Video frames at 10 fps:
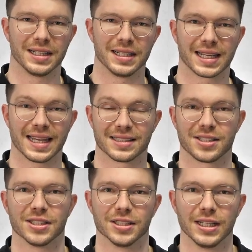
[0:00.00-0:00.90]
get
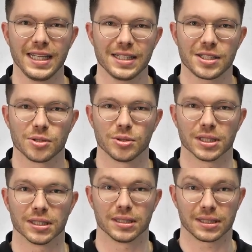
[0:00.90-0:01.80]
the link to
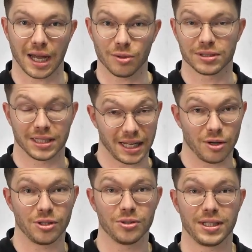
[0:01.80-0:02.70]
the
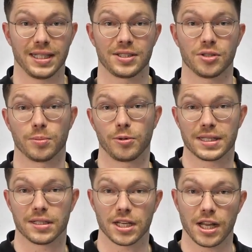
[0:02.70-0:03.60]
download link to the
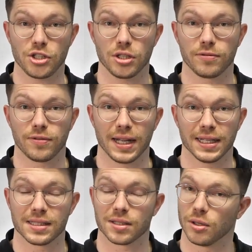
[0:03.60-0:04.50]
presentation
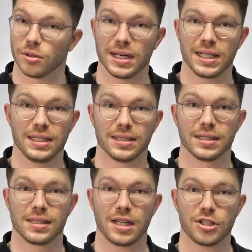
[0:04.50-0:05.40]
files already in
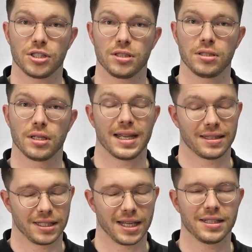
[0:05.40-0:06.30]
this session
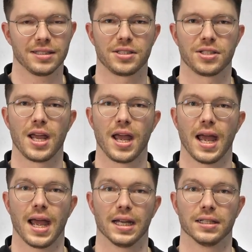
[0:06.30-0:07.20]
at the end,
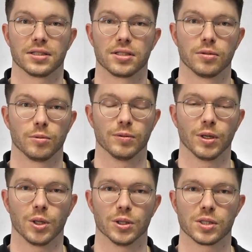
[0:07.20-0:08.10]
and we will
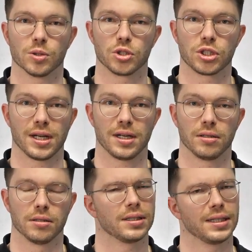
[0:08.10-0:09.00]
also
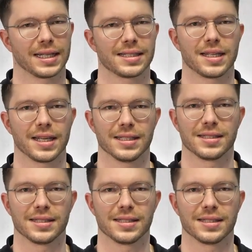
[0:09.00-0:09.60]
share the next days